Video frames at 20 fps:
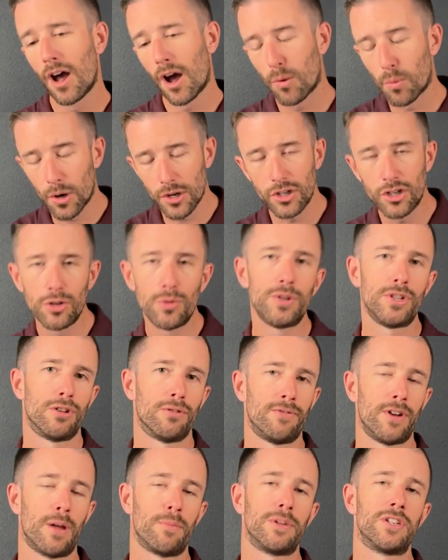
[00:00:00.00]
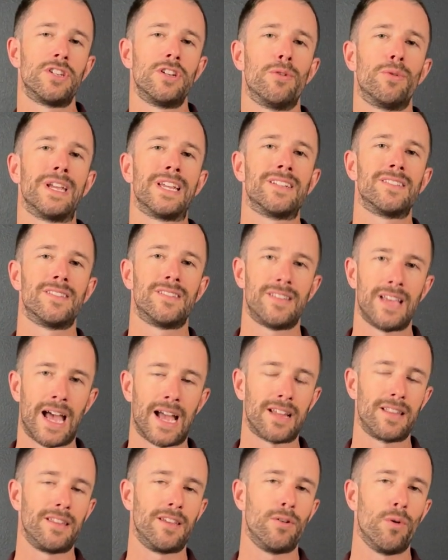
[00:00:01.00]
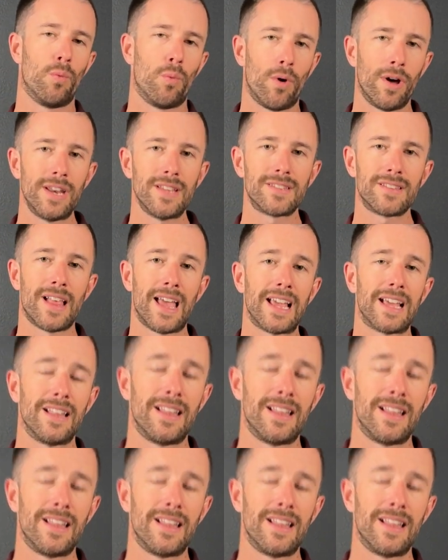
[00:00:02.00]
I want you and your family to know exactly what it's like